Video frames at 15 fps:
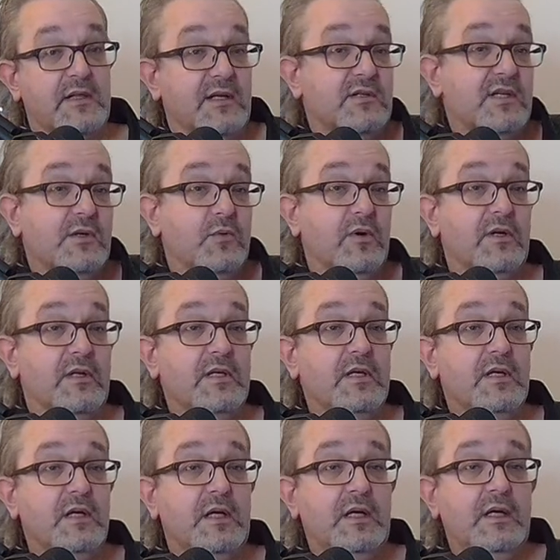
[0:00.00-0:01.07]
That's it, really.
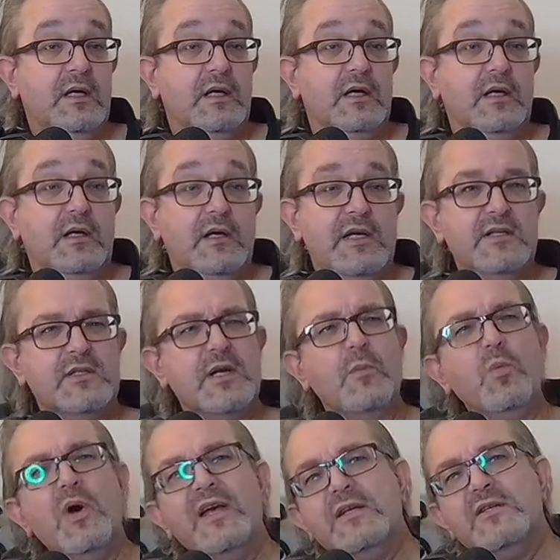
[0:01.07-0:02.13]
In some
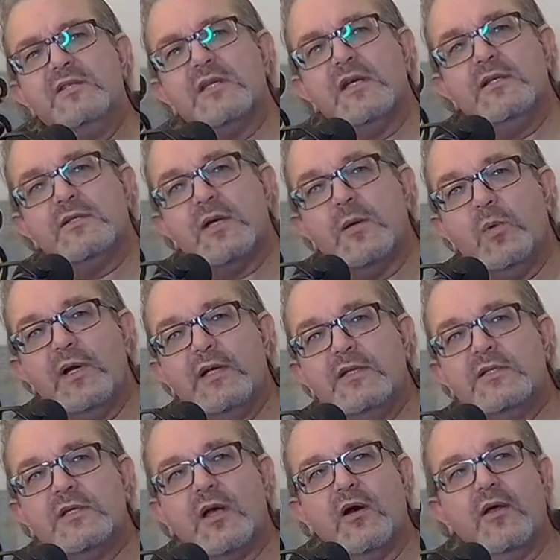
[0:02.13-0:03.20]
ways,
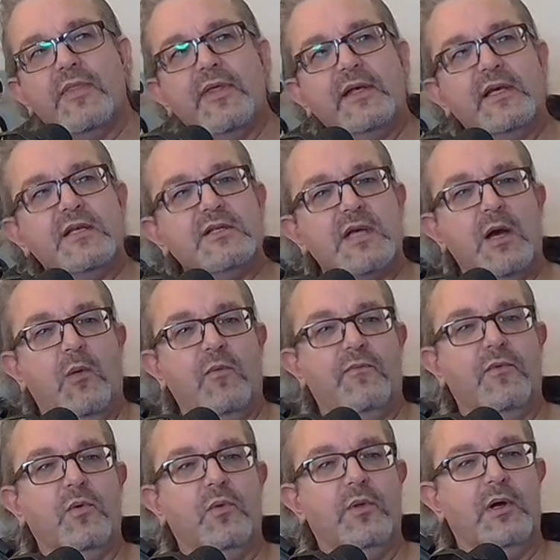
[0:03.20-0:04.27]
I think it's
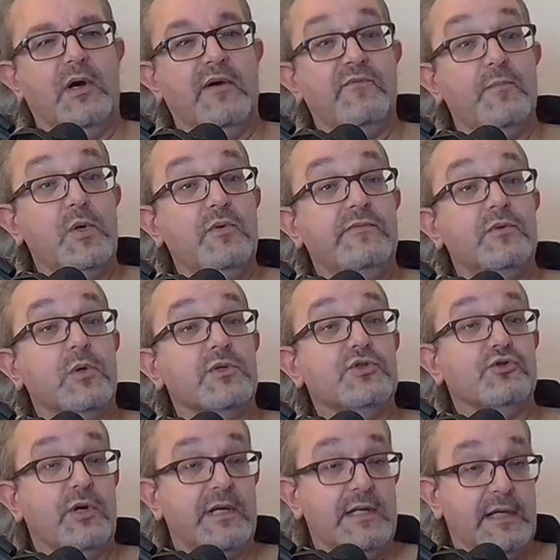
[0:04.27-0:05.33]
helpful that I've moved to
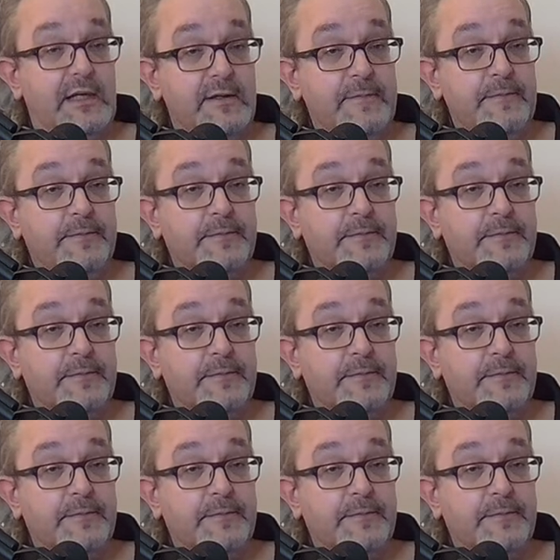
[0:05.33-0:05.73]
Australia.